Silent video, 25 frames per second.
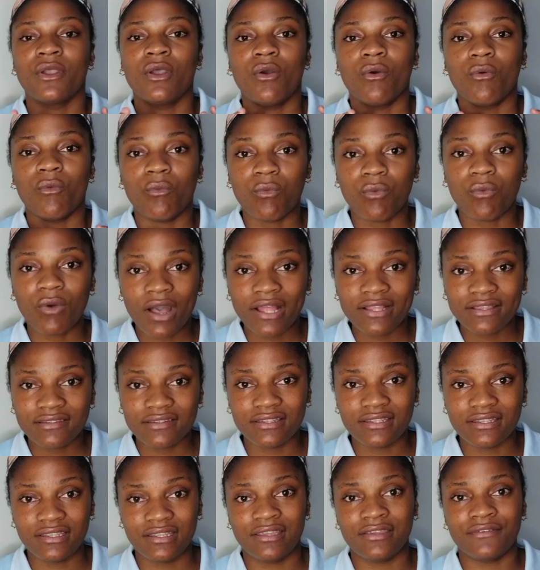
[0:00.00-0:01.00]
What
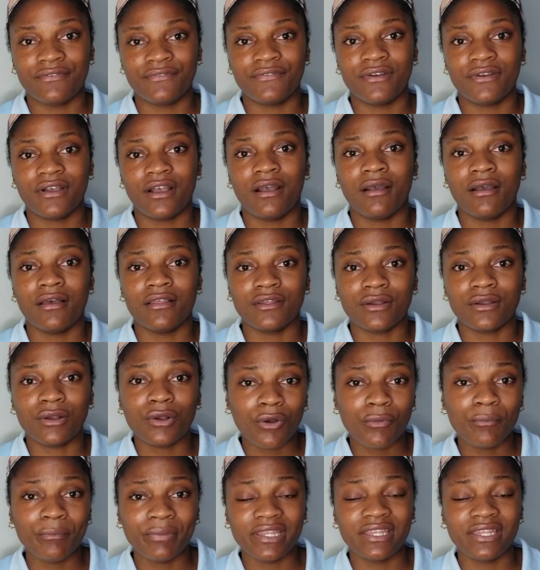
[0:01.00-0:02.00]
if the
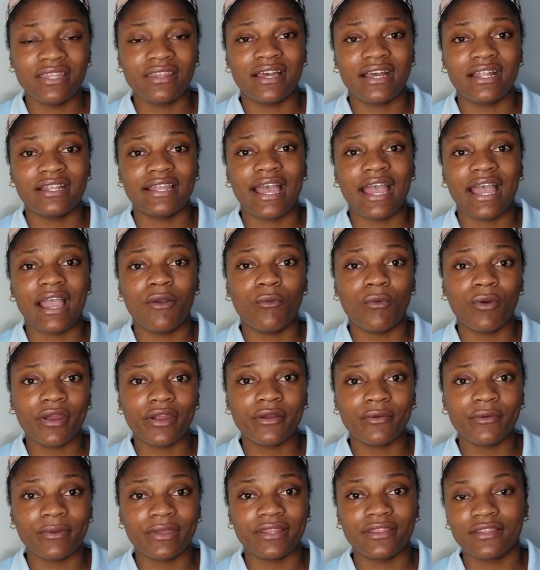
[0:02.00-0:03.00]
company that I
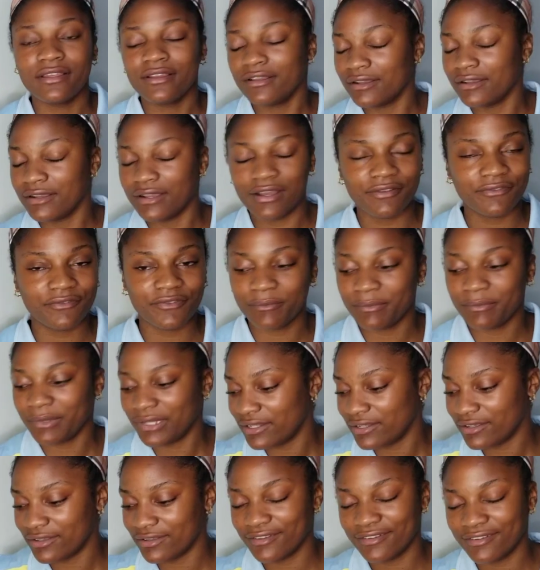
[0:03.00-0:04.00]
work with, God
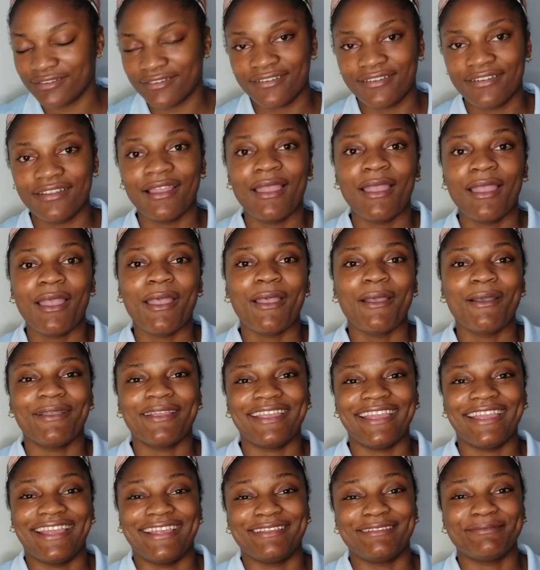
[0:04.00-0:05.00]
forbid,
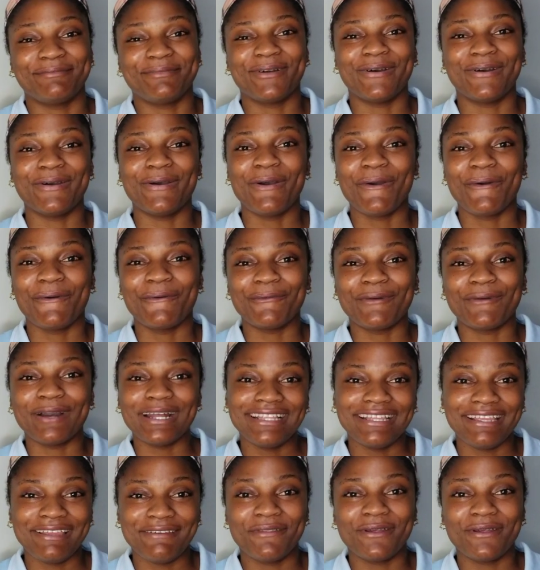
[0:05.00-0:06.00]
yes, but what
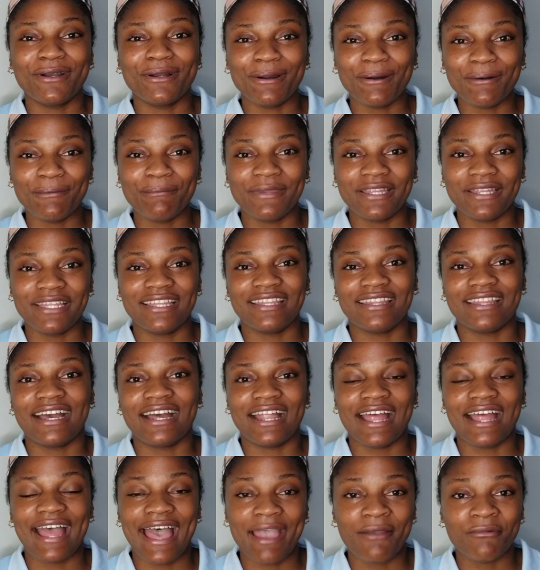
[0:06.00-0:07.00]
if the company that
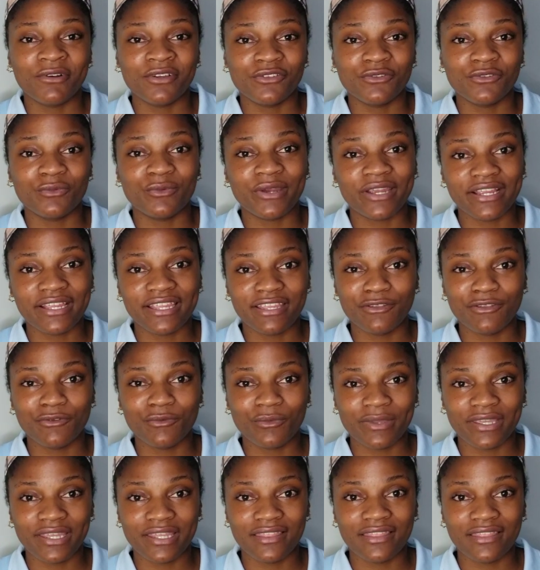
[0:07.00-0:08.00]
I was working
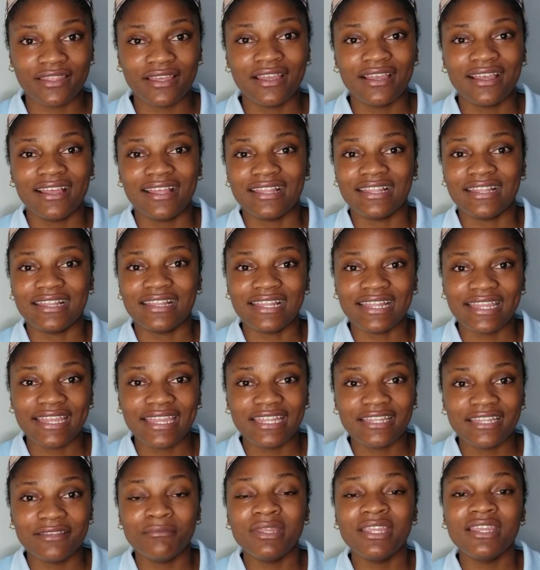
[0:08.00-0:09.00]
with
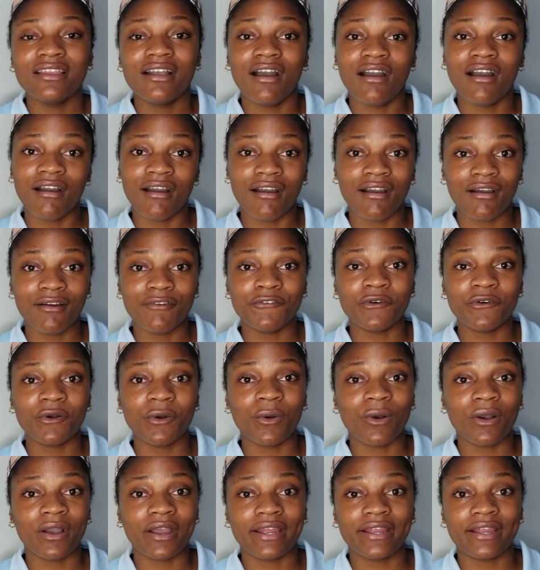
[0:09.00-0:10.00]
laid me off
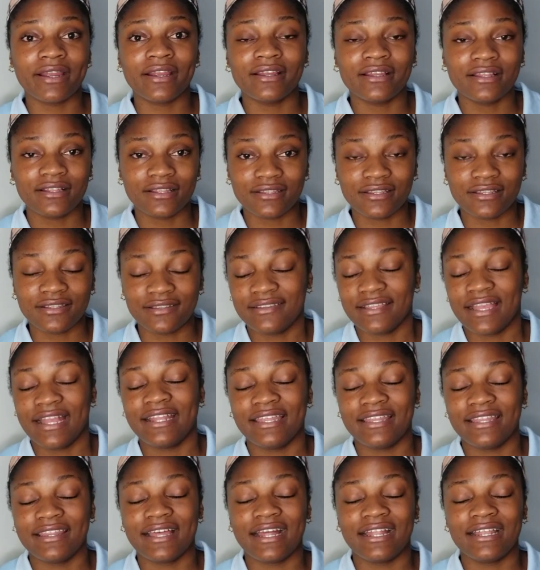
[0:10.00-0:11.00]
or
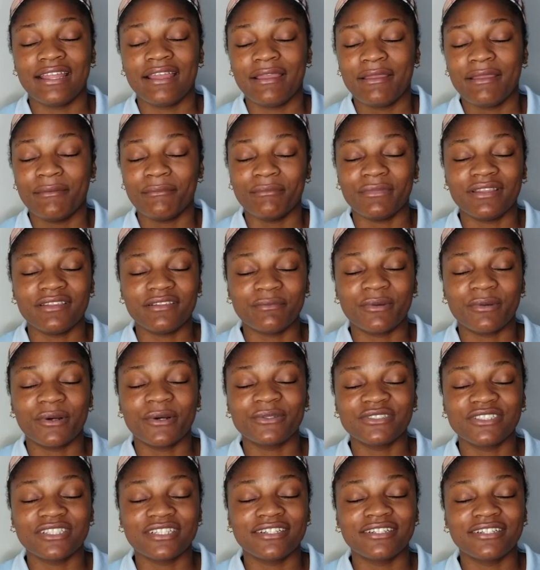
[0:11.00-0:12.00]
decided that, Miss
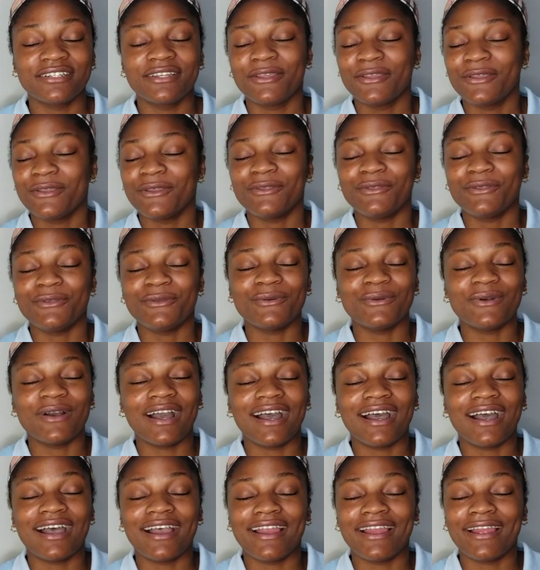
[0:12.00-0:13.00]
Boucher, you
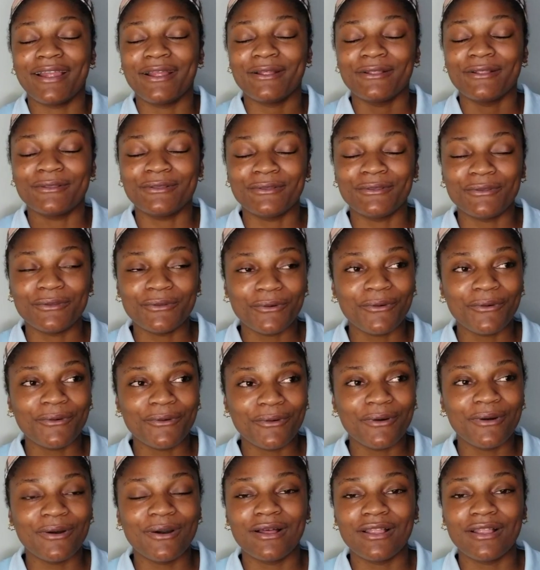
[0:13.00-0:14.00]
are
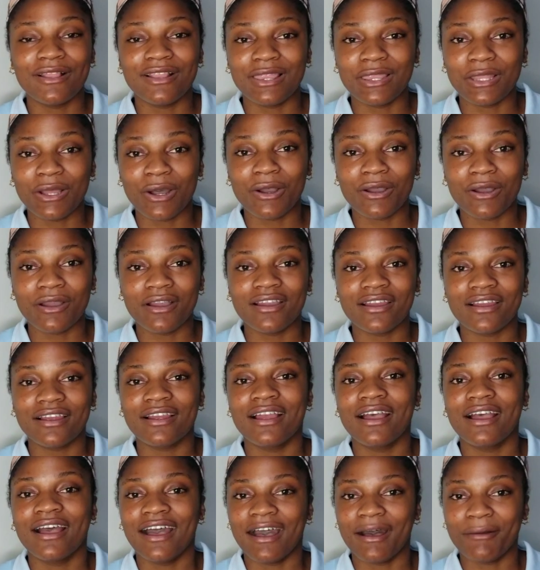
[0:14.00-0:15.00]
no longer
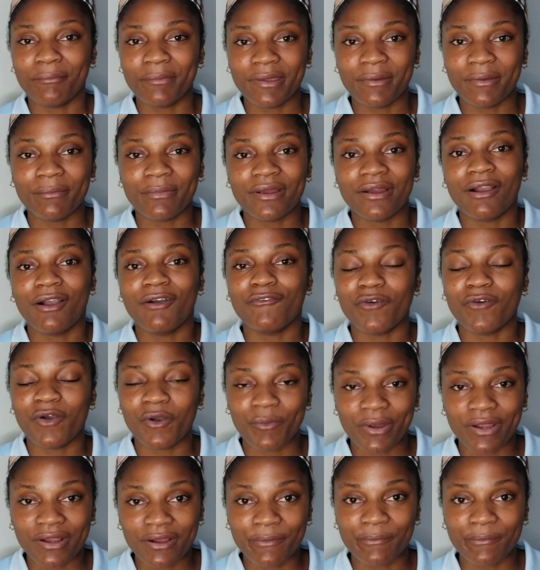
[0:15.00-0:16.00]
a member of
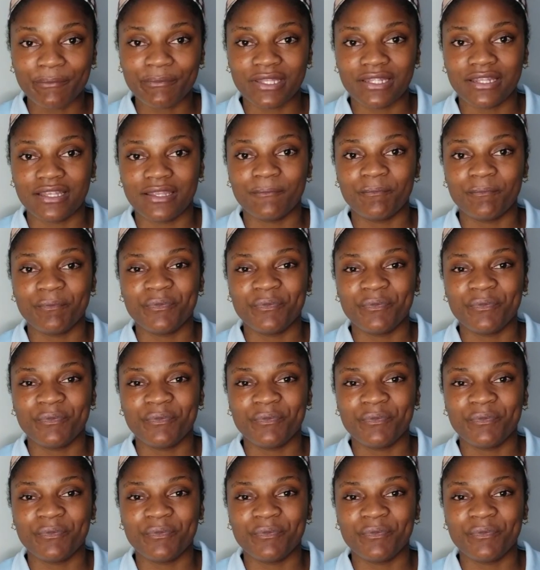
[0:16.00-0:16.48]
our company.